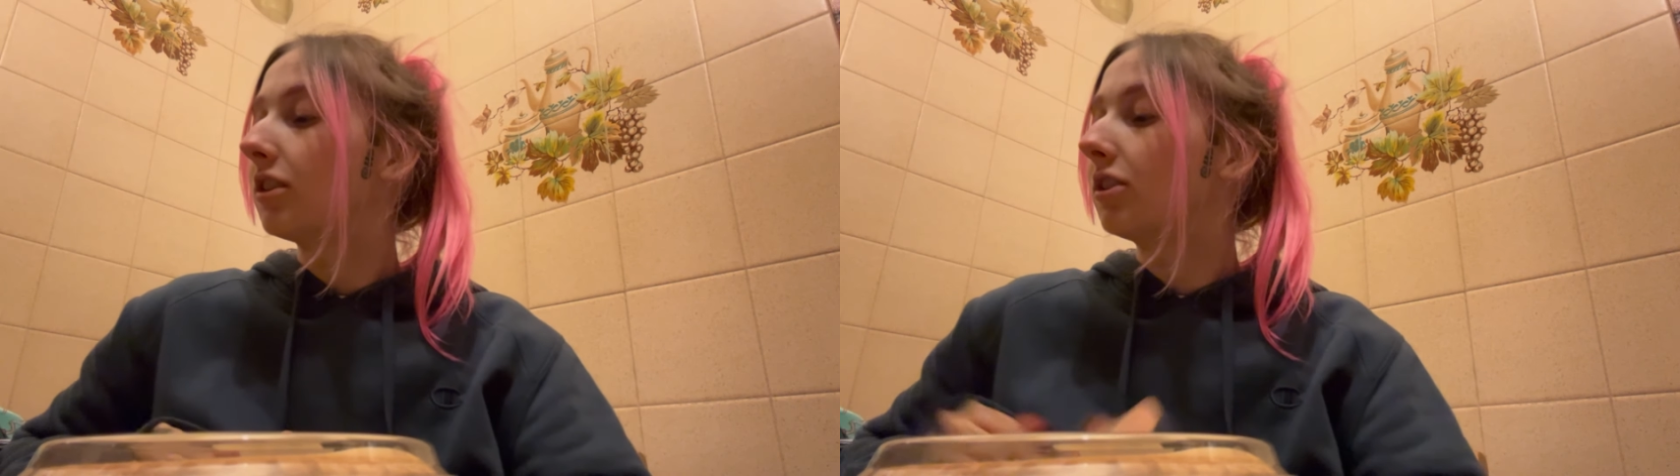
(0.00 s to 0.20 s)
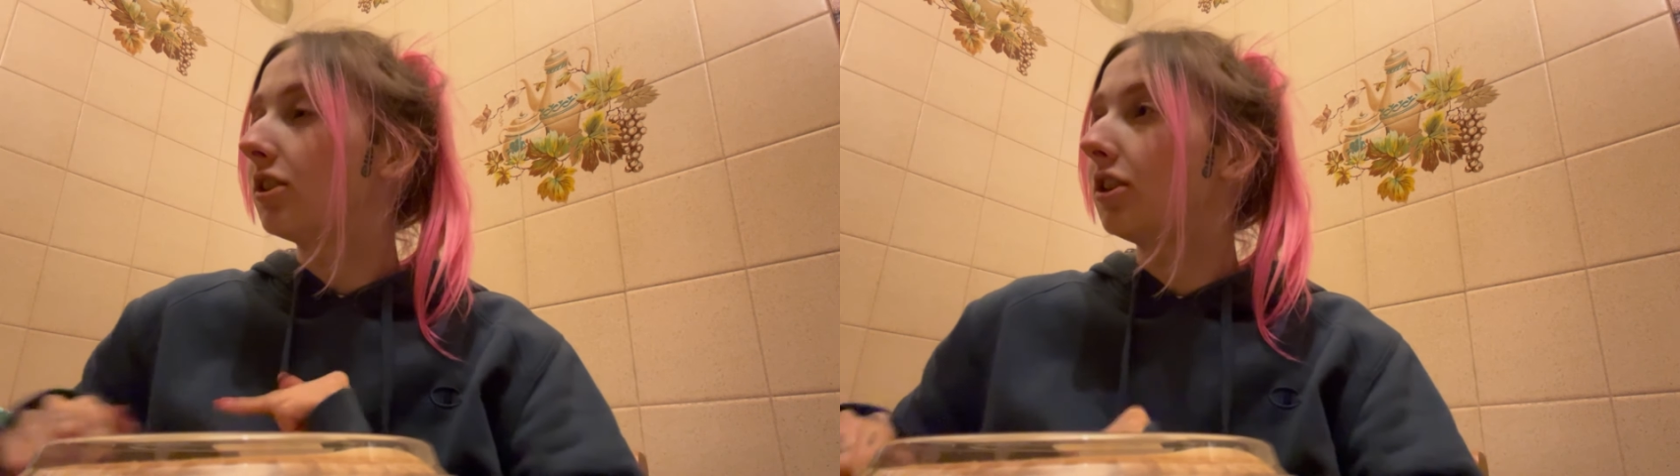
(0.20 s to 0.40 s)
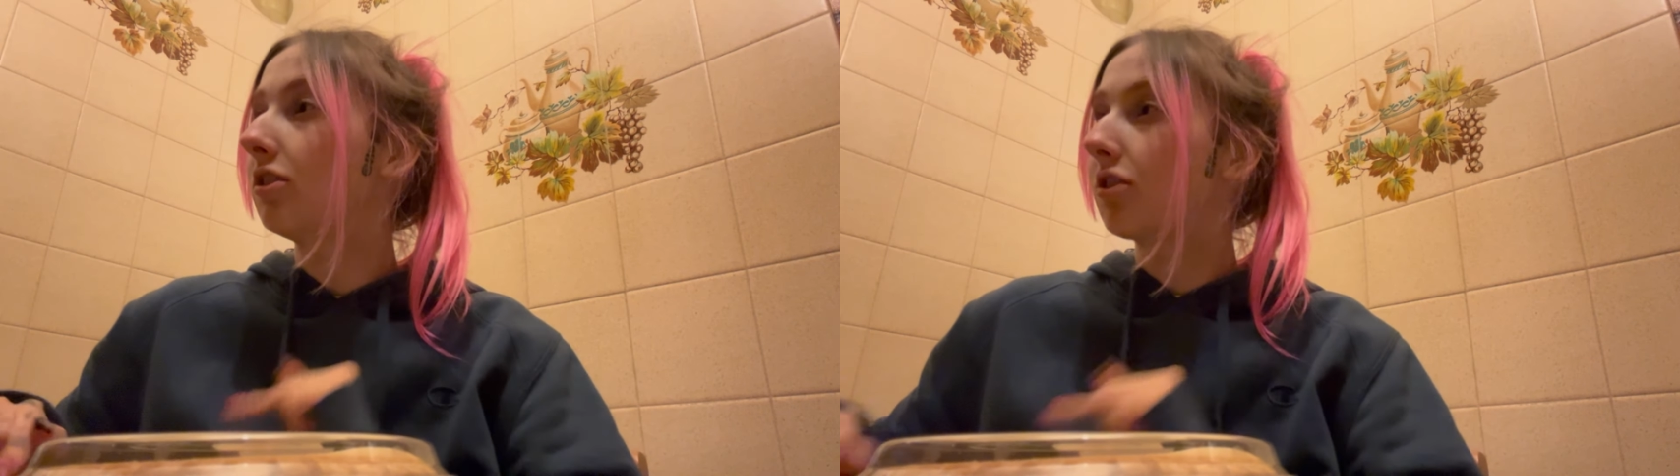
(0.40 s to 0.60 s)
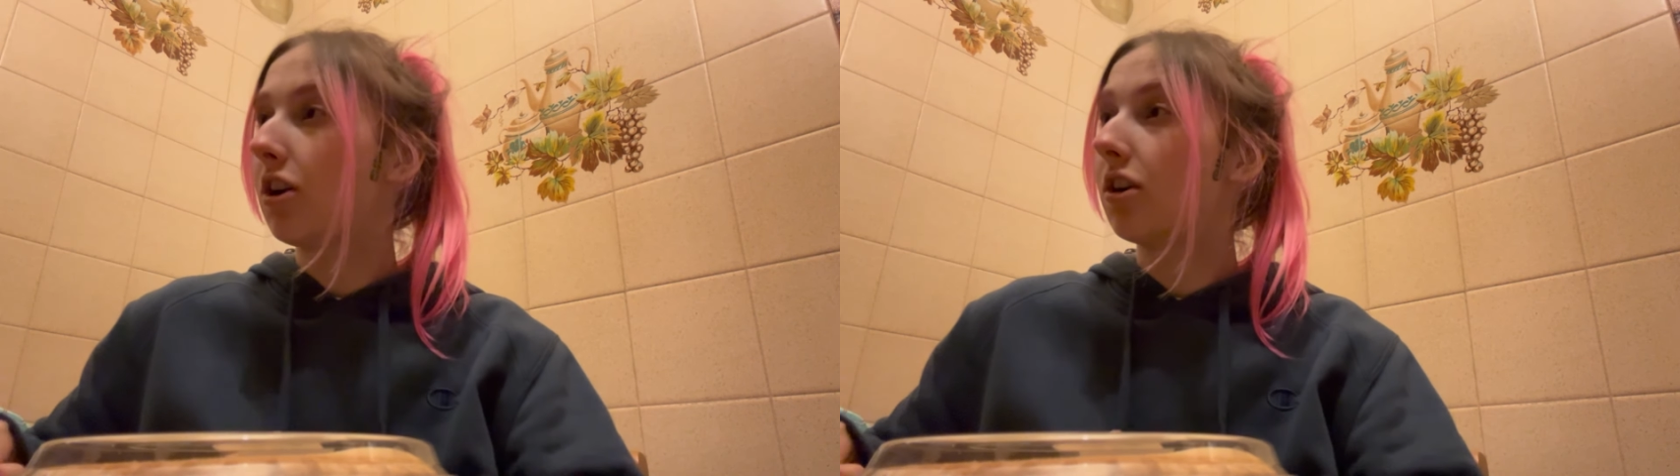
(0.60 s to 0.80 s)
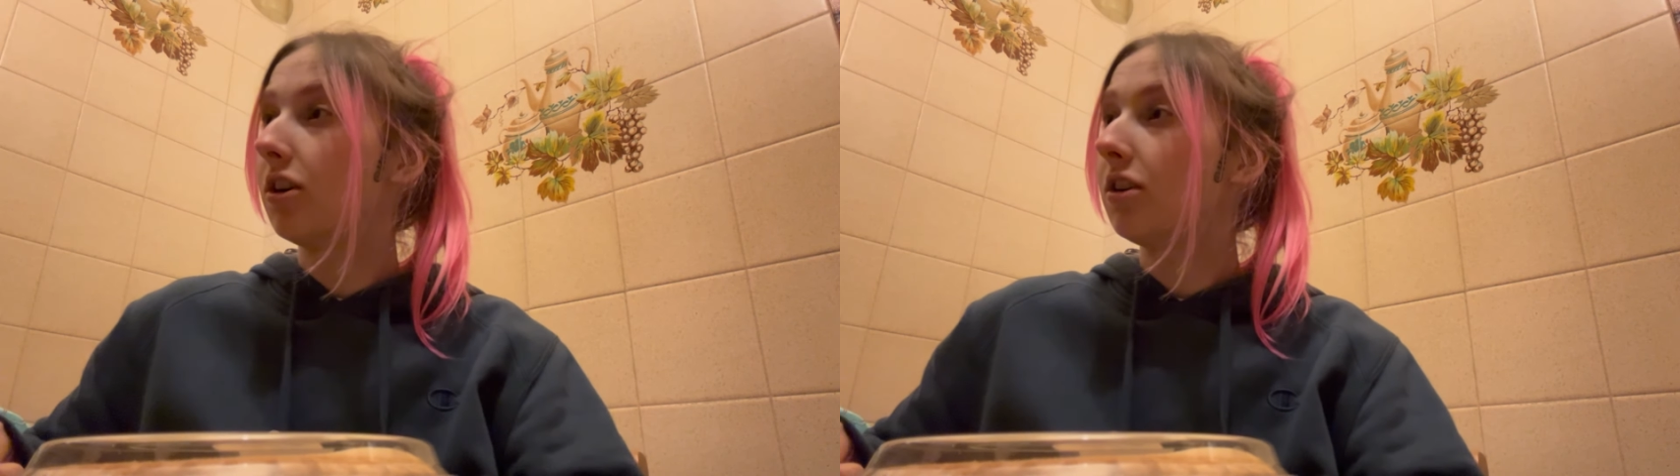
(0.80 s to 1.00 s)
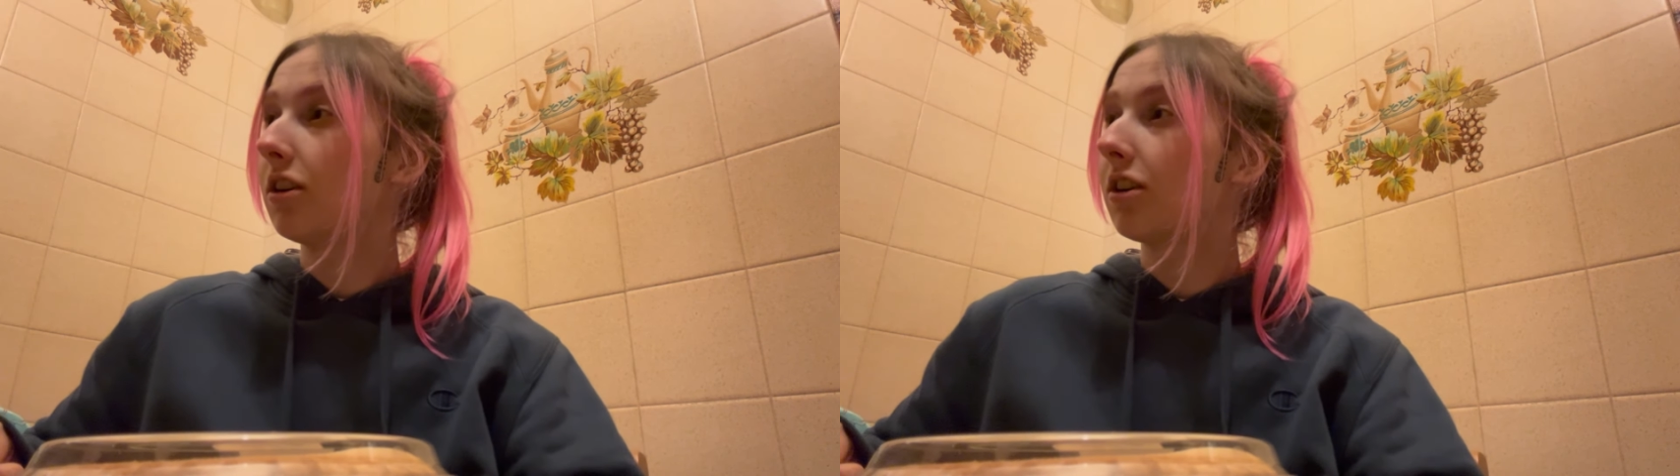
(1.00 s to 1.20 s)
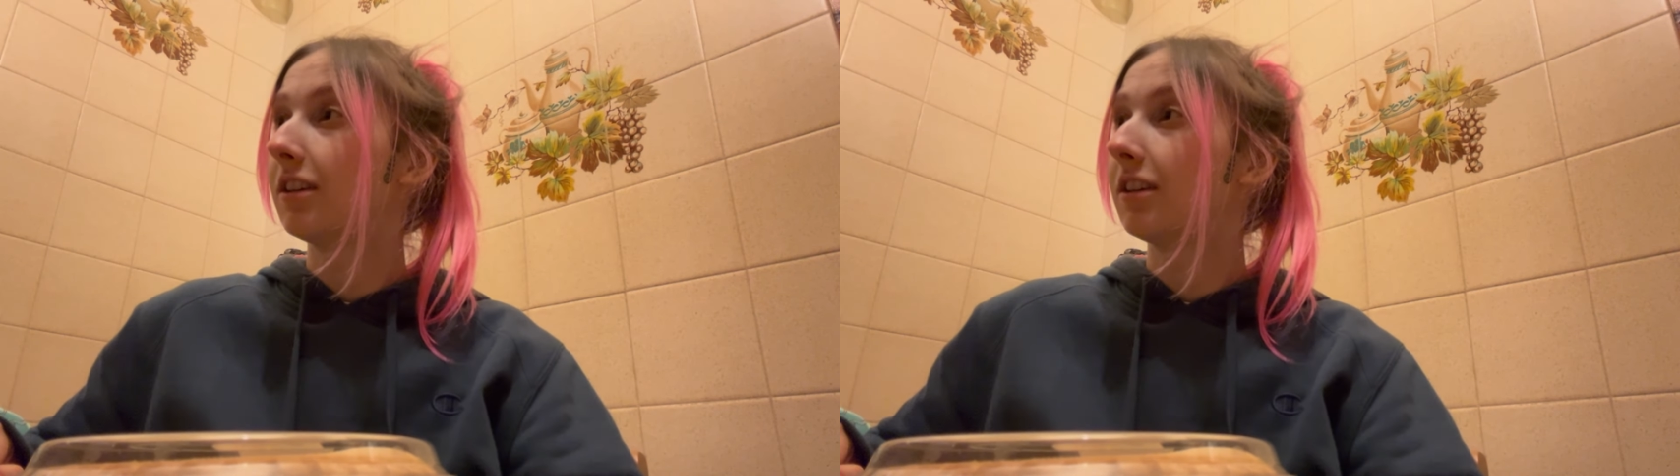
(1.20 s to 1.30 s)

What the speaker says: do you cook?